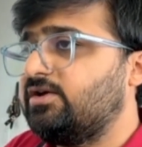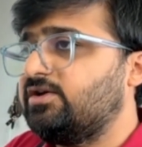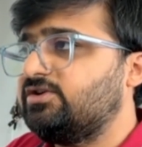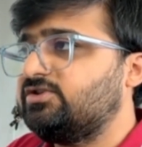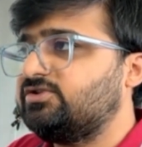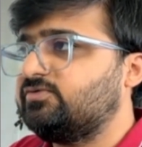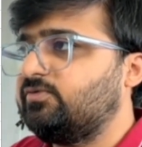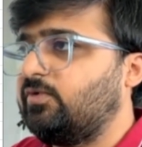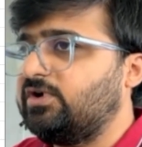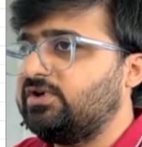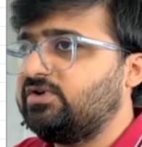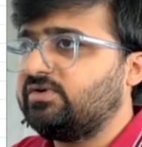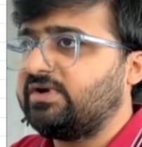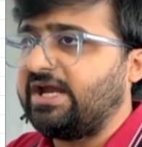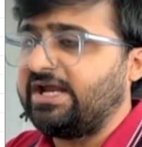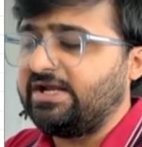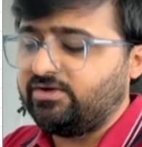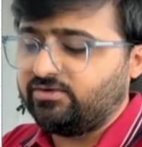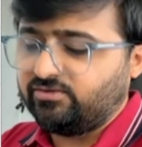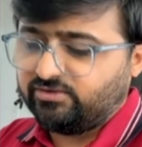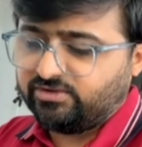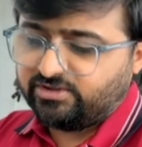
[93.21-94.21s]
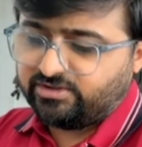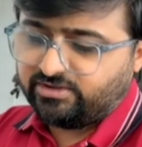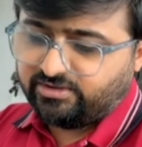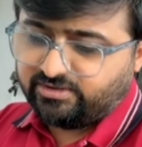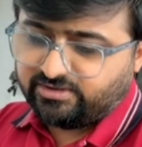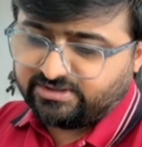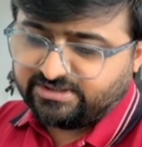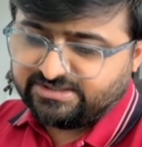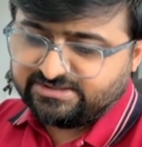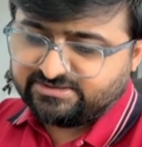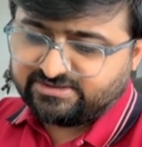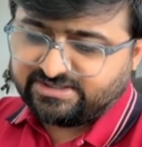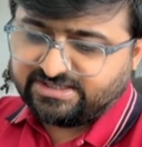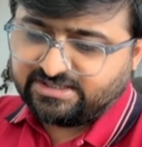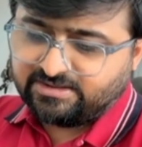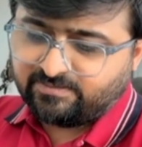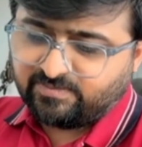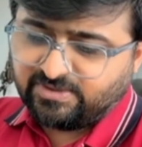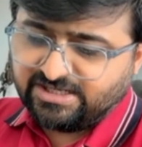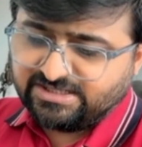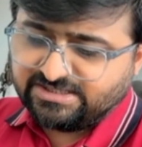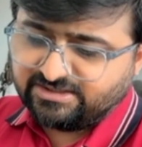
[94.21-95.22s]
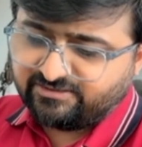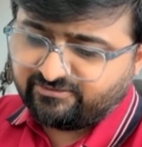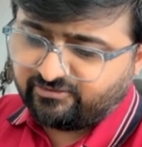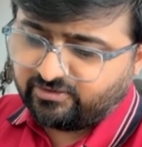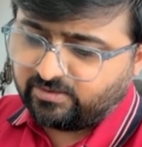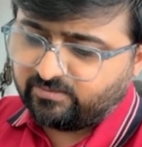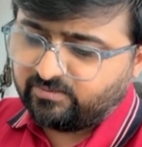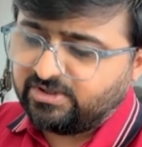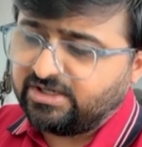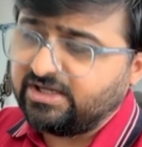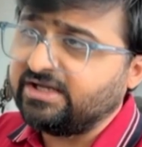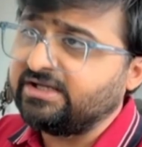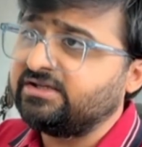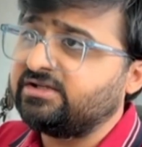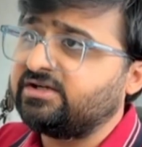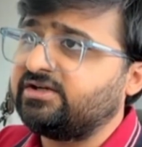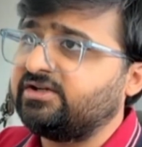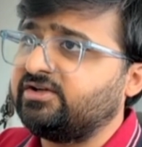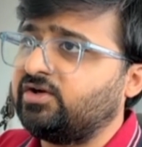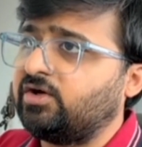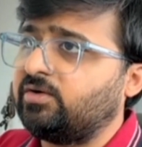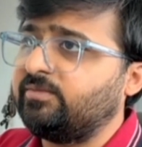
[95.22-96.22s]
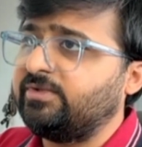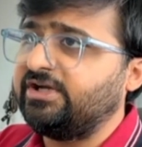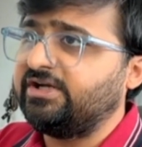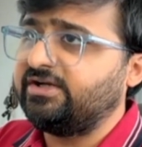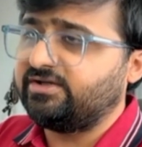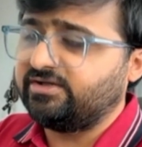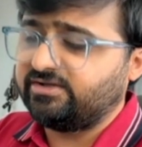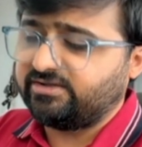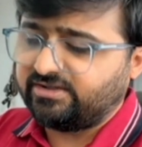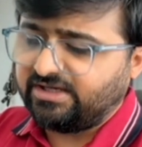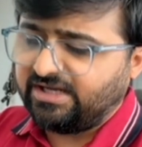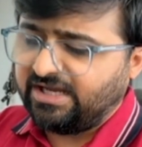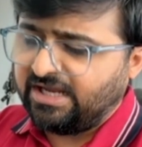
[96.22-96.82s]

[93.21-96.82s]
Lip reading: So what you can do here is you can apply that formula in the denominator,